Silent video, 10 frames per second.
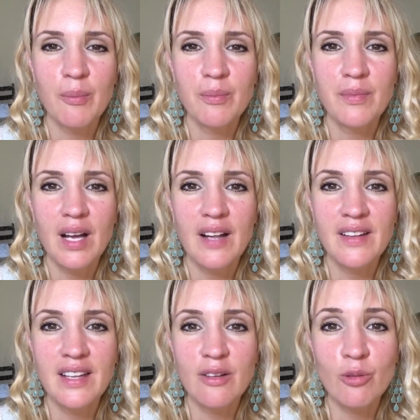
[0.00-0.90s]
And
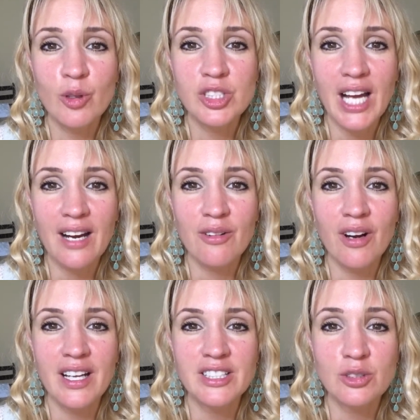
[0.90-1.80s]
then the root
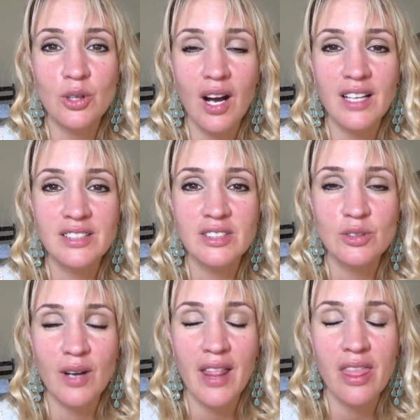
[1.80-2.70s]
chakra is trust,
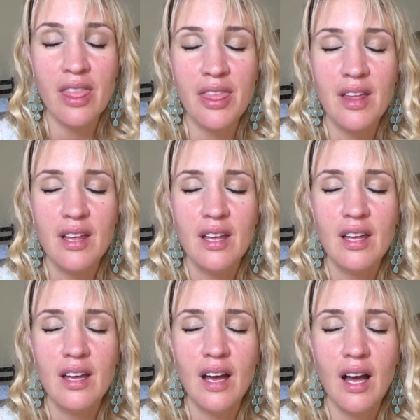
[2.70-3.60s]
strength,
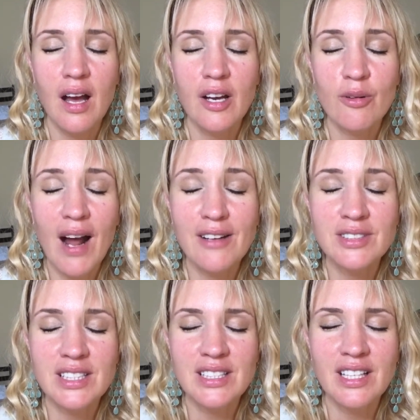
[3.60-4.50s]

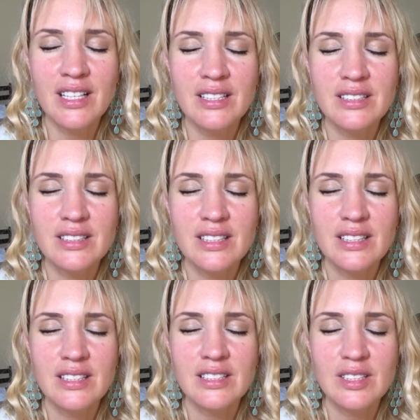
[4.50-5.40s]
groundedness,
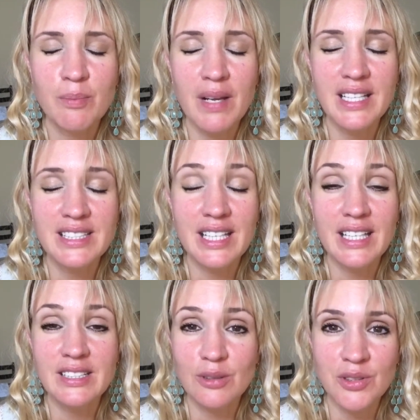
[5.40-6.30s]

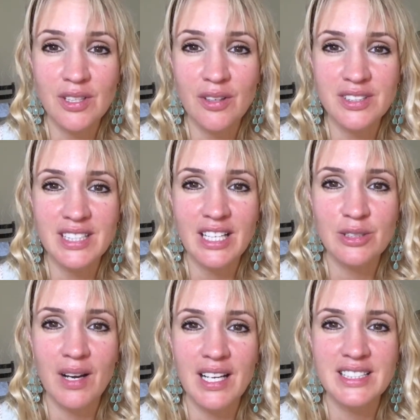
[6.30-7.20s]
stability. It's also got
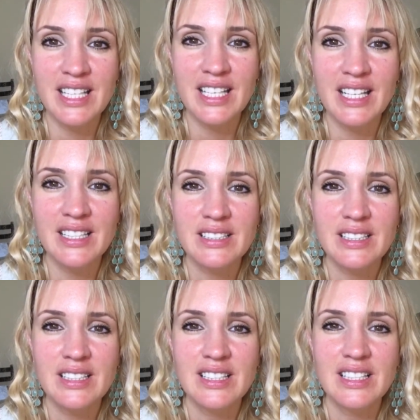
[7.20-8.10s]
sexuality in it.
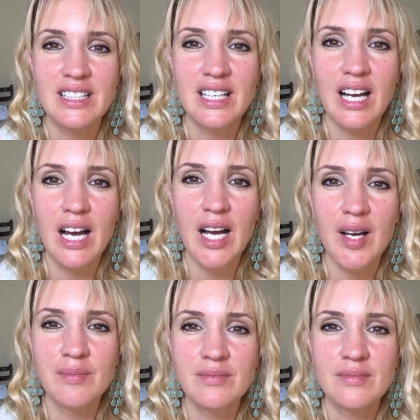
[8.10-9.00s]

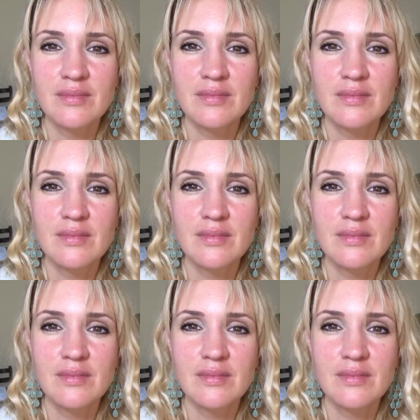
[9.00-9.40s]
Groundedness.